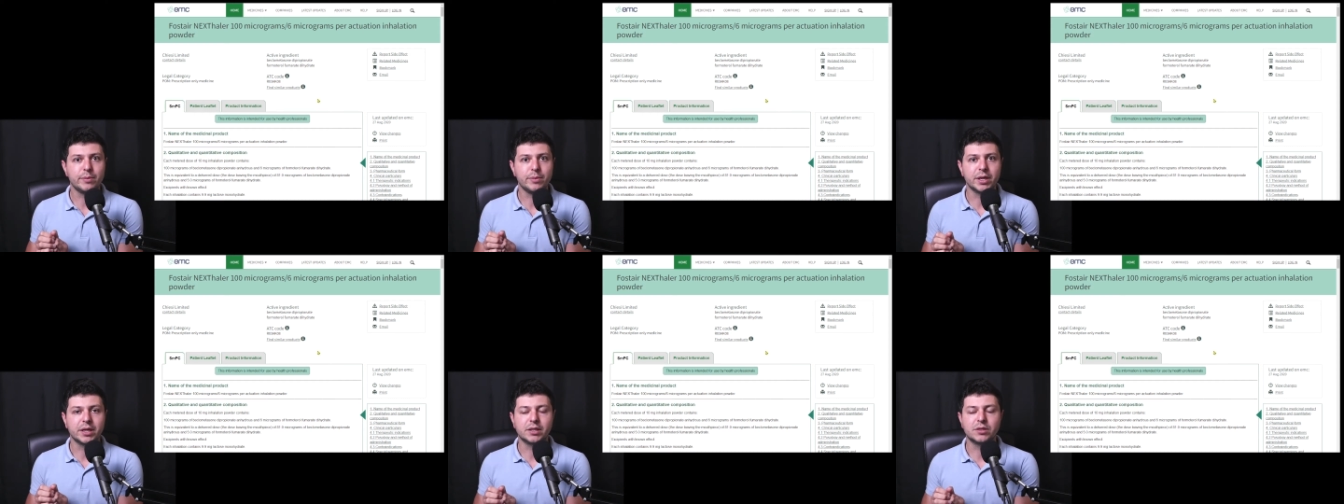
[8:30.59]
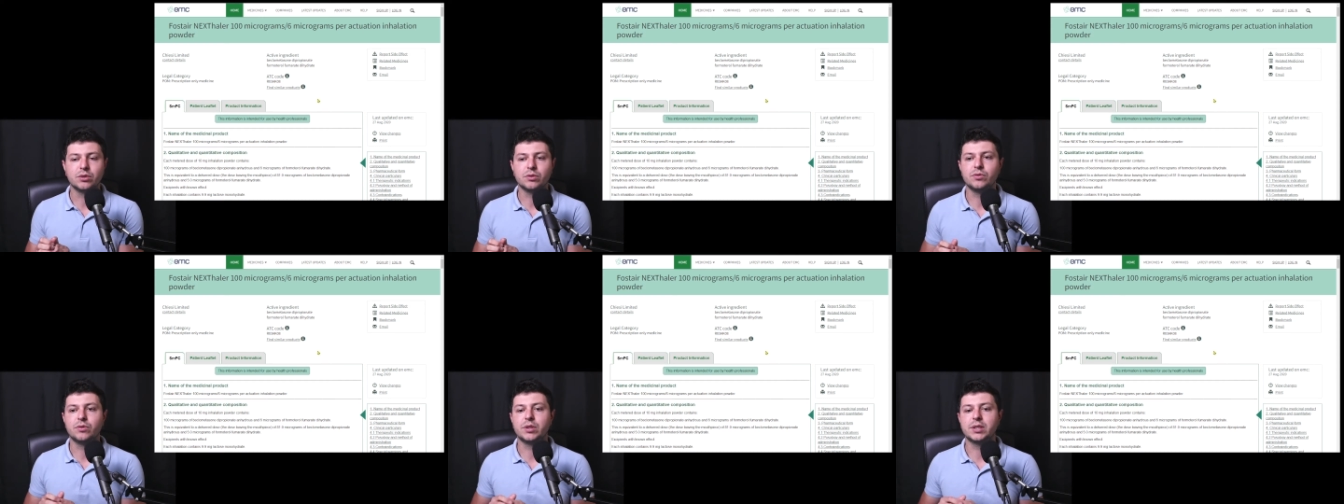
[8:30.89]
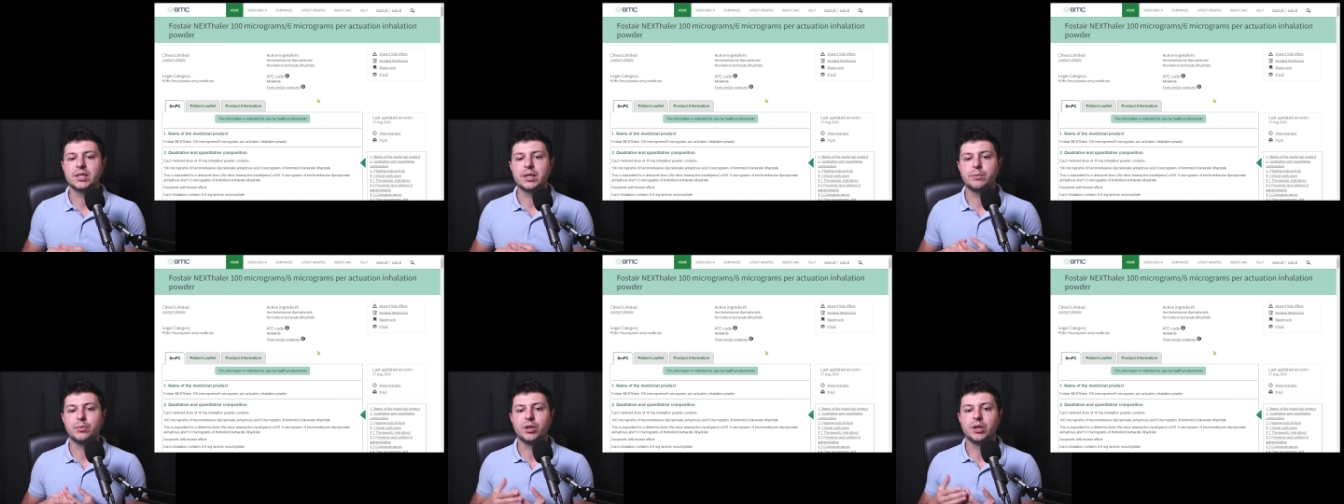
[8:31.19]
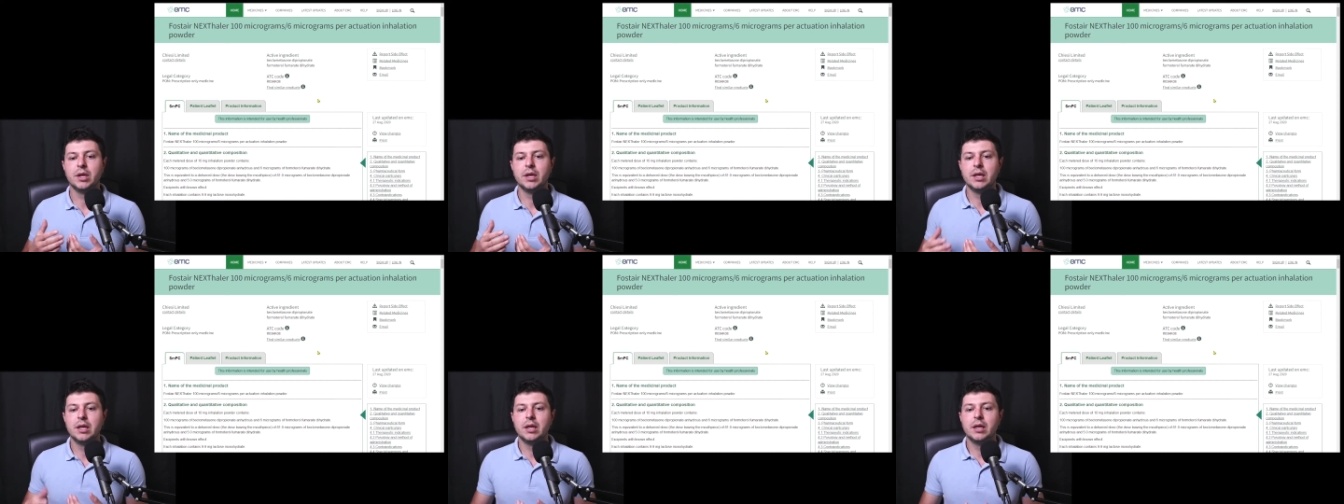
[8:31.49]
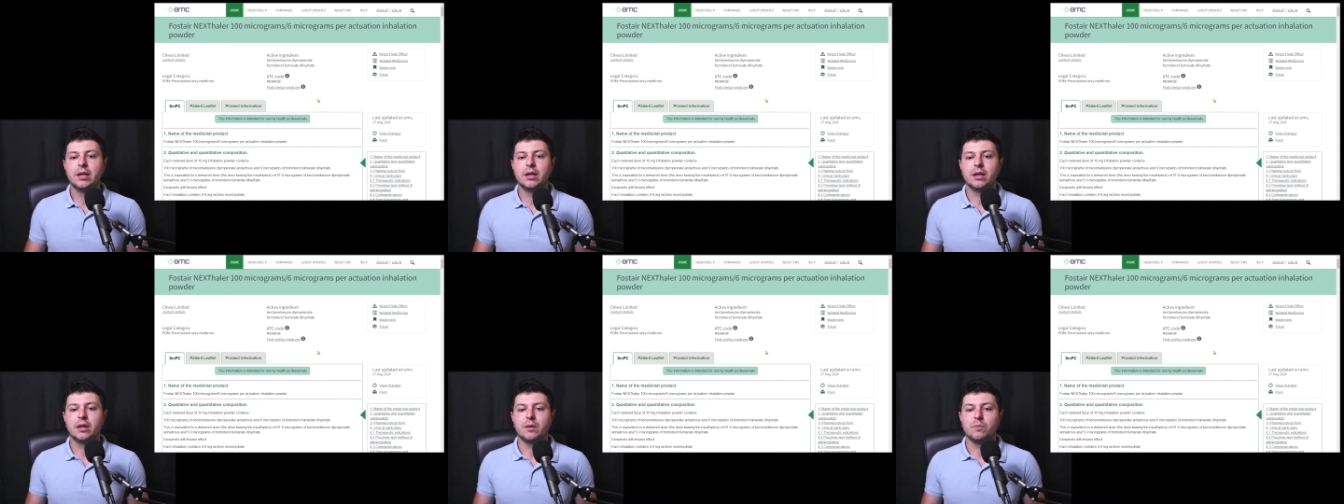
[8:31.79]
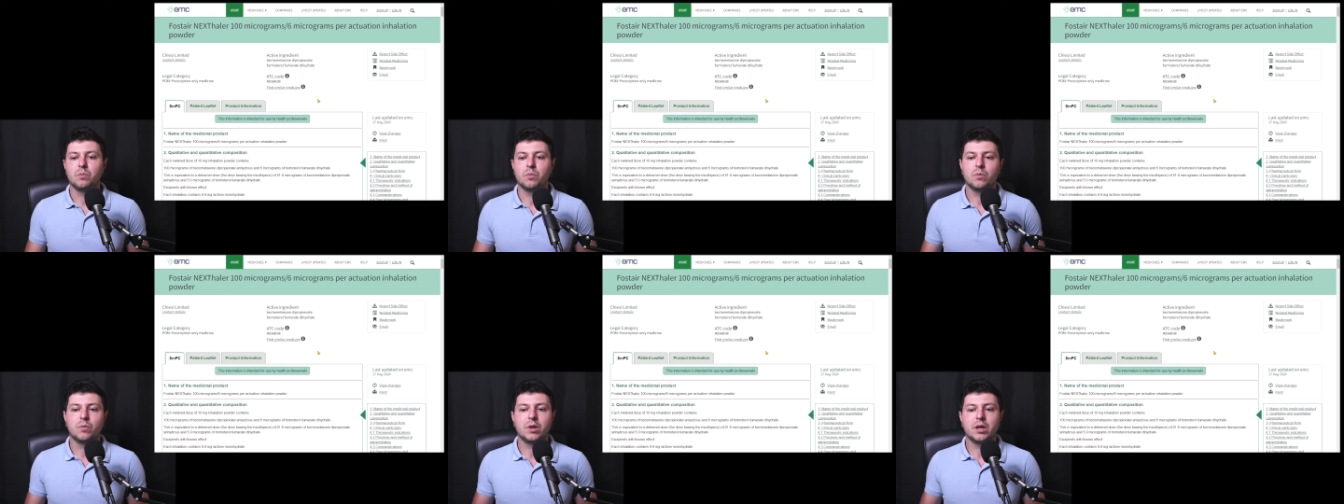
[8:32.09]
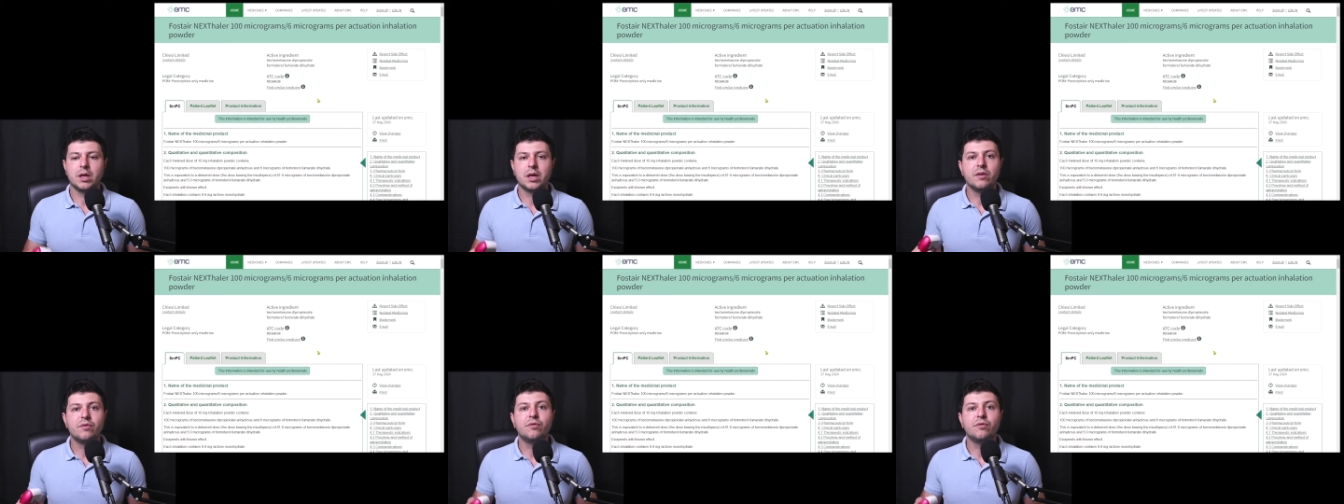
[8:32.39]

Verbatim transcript: So, for example, if